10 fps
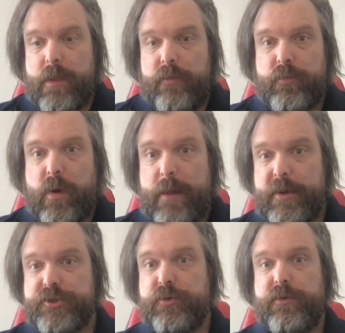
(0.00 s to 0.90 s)
So why am
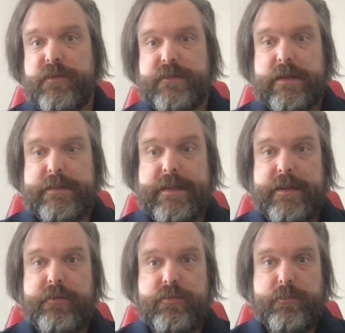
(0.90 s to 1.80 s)
I showing you this? I
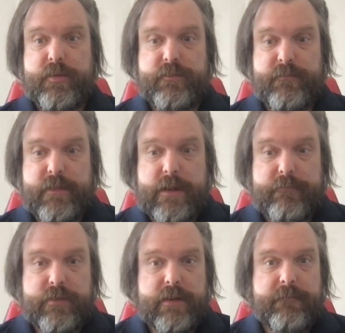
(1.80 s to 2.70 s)
continue to persevere. I'm
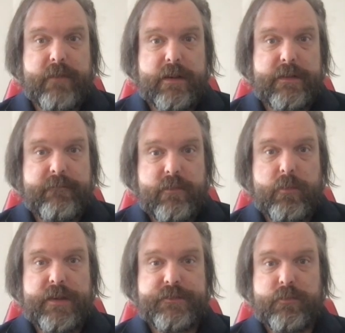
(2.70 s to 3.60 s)
trying to find different
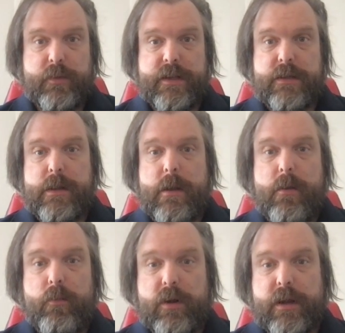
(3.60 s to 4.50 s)
ways to win.
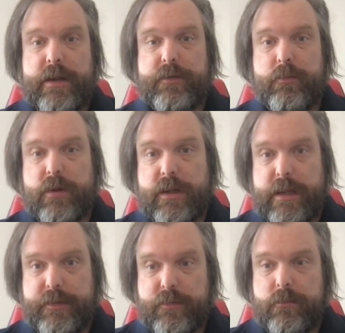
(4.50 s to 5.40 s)
What can I do? What can
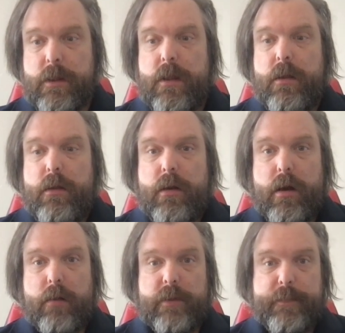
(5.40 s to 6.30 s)
I do?
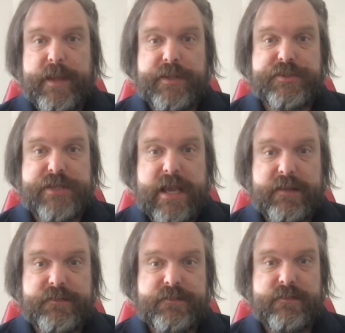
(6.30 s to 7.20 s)
Repeat
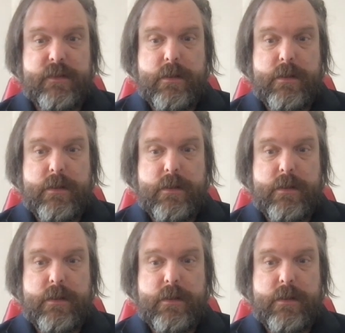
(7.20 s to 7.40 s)
checks.